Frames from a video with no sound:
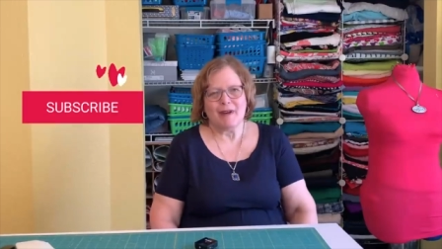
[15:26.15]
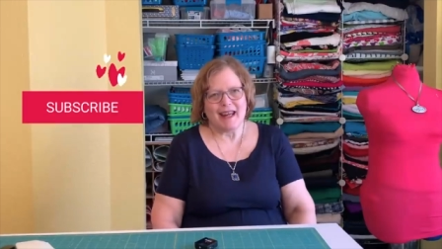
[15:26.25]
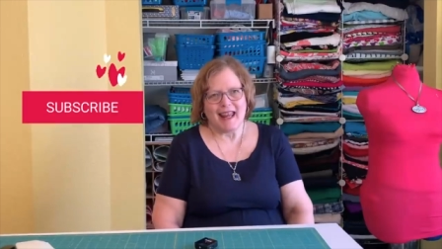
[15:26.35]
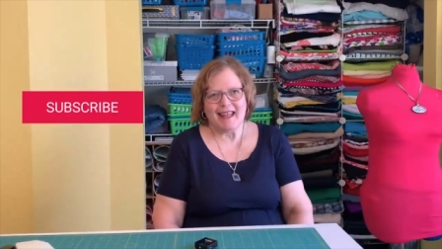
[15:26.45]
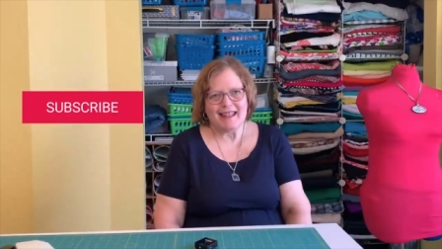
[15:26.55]

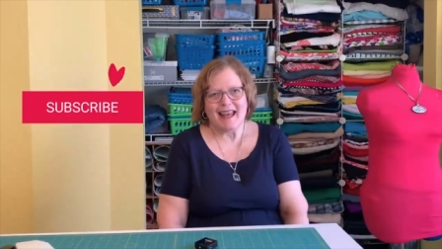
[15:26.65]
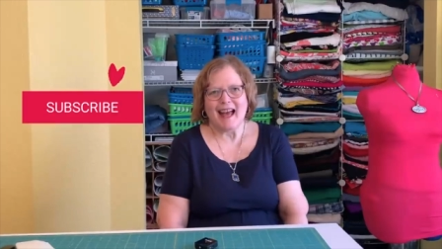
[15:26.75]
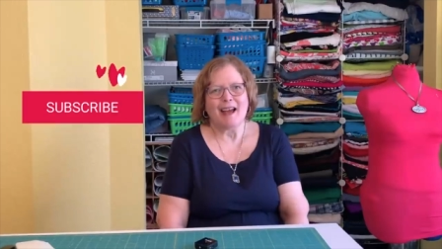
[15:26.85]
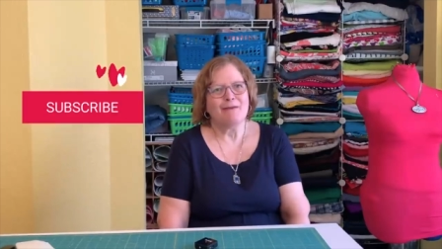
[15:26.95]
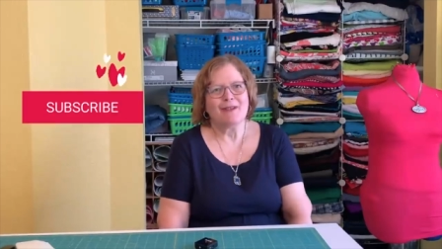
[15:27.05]
weekend.
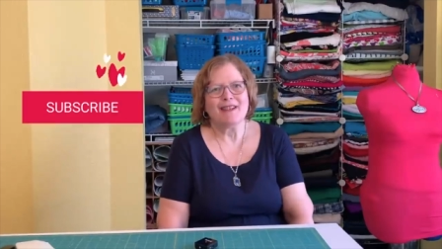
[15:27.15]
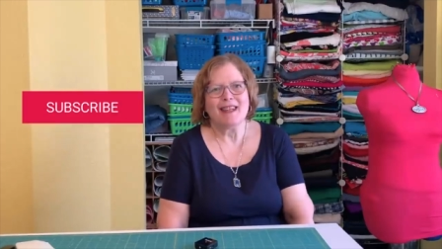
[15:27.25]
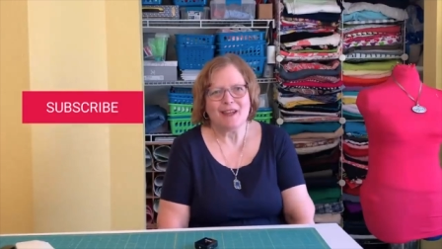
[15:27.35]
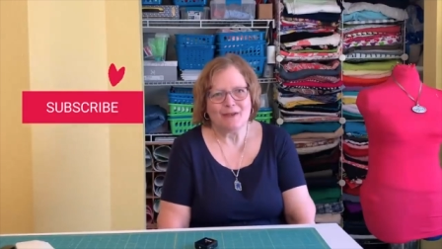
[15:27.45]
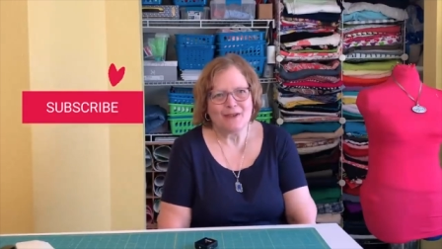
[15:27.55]
I will
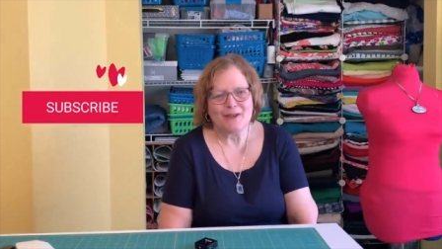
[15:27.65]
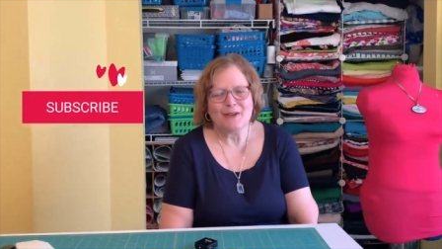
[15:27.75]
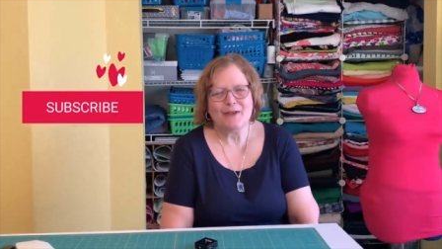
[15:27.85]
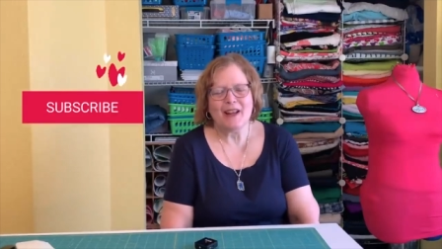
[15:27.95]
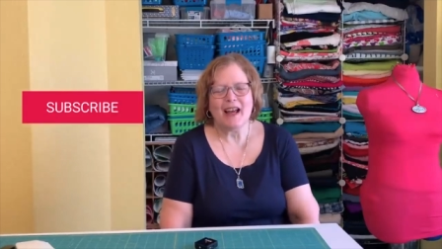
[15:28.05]
see you
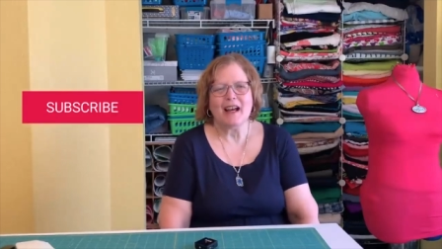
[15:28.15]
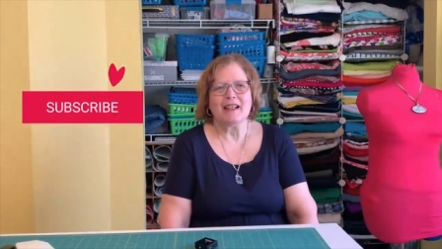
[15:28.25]
soon.